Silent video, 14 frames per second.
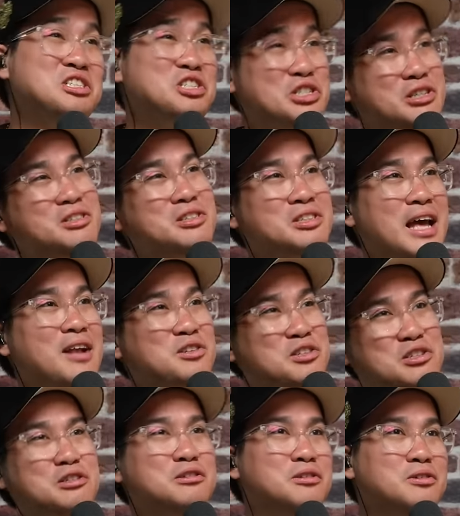True,
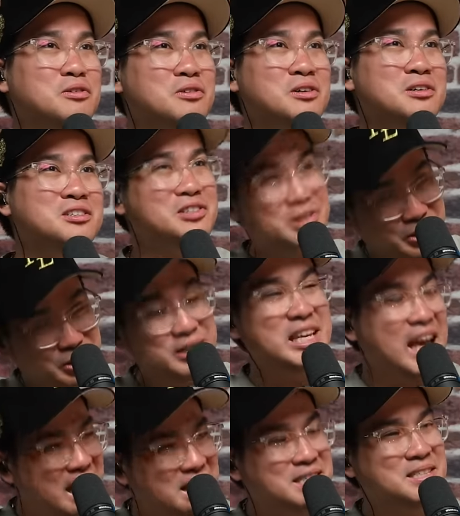true, true,
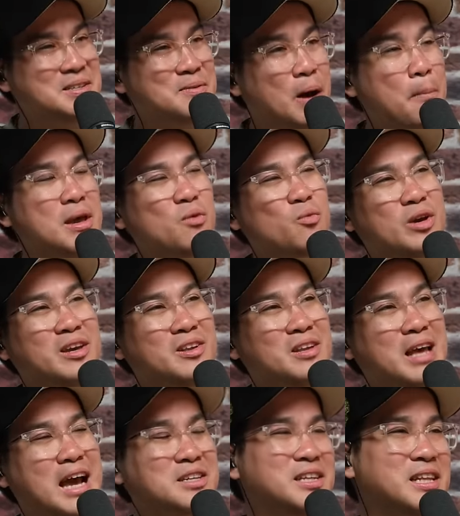yes. yes I mean, uh, we
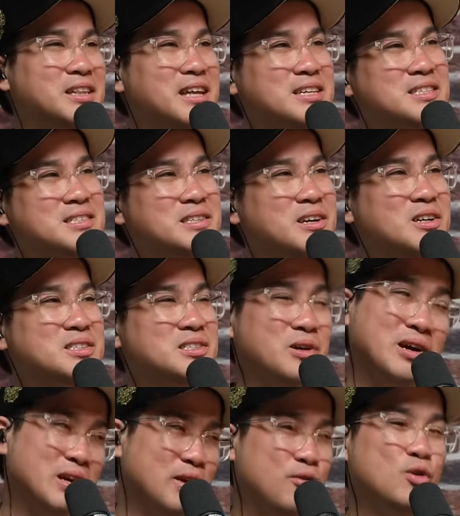actually, the taxes thing, because
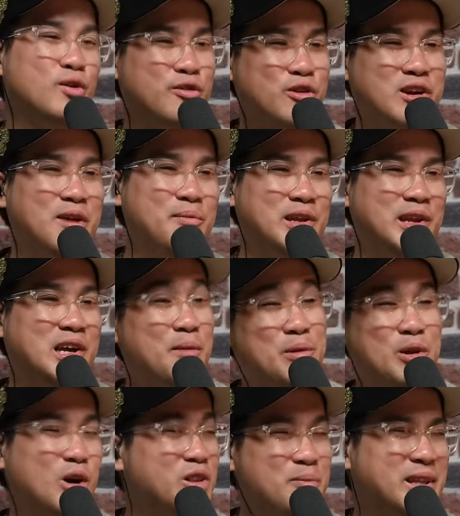if you work for a company, the company
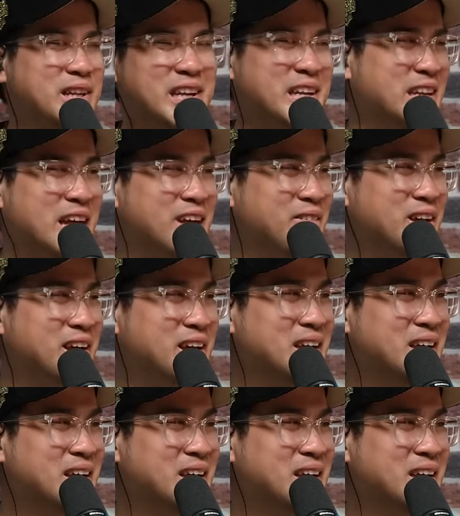automatically deduct. Ma.